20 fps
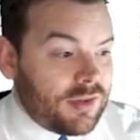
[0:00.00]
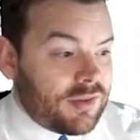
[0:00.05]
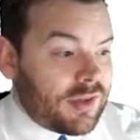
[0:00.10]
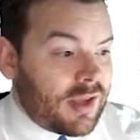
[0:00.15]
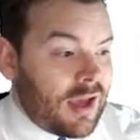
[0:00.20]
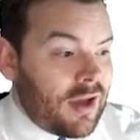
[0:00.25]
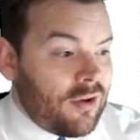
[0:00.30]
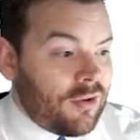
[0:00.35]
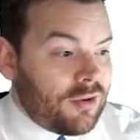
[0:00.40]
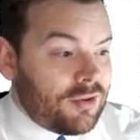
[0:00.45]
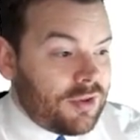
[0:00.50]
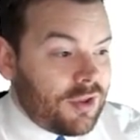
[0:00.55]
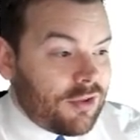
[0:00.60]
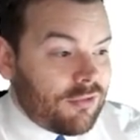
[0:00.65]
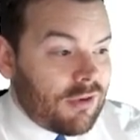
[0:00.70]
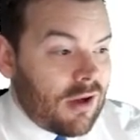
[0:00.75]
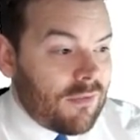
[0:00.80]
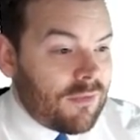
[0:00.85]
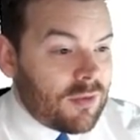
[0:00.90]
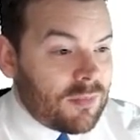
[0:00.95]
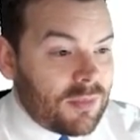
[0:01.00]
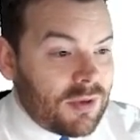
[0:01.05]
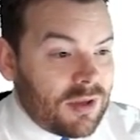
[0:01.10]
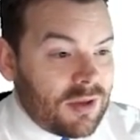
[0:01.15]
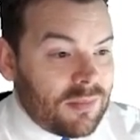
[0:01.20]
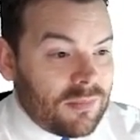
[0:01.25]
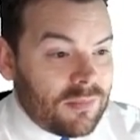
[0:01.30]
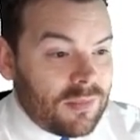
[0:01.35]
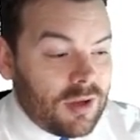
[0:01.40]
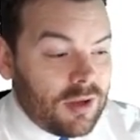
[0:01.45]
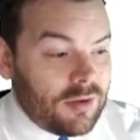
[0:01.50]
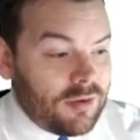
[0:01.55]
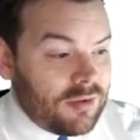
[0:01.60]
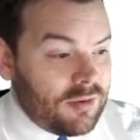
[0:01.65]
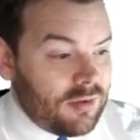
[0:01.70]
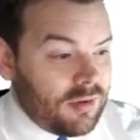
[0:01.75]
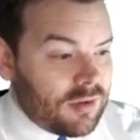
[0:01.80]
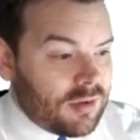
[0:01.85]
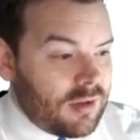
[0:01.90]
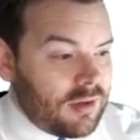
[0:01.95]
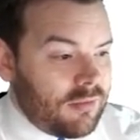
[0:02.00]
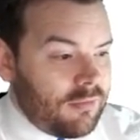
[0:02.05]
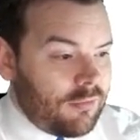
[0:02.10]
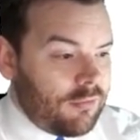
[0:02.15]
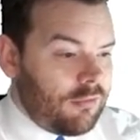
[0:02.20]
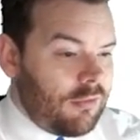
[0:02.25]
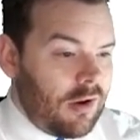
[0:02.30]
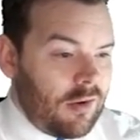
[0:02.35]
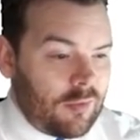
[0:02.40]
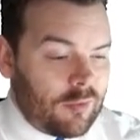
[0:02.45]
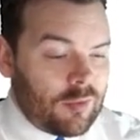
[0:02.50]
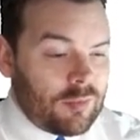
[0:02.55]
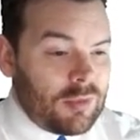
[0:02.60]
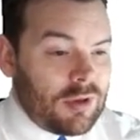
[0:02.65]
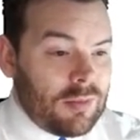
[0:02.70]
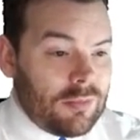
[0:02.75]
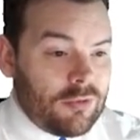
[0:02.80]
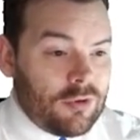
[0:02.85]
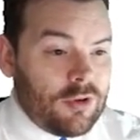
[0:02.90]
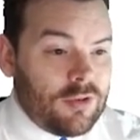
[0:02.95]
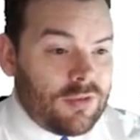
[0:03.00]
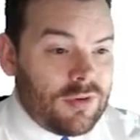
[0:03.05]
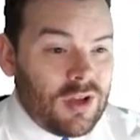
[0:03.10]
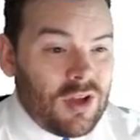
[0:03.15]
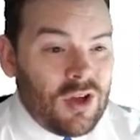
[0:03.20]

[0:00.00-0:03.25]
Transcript: So how could this graphic be uh, graphic be improved?